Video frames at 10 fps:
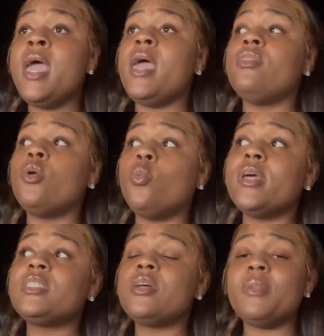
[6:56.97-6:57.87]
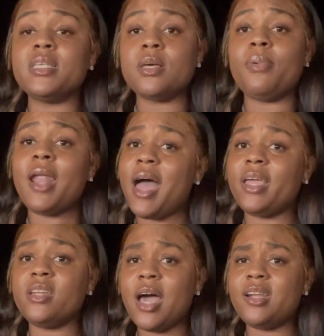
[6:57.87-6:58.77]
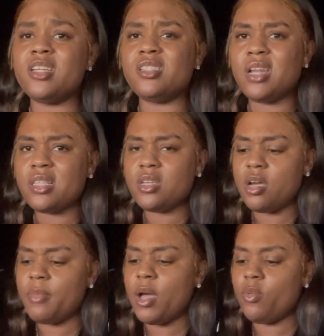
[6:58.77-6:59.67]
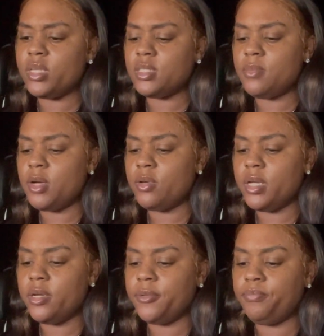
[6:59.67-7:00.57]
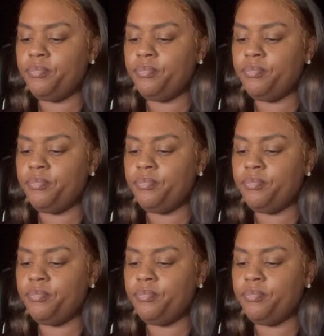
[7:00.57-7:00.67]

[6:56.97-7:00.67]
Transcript: And the wisdom is applied knowledge. Did I talk about wisdom on here?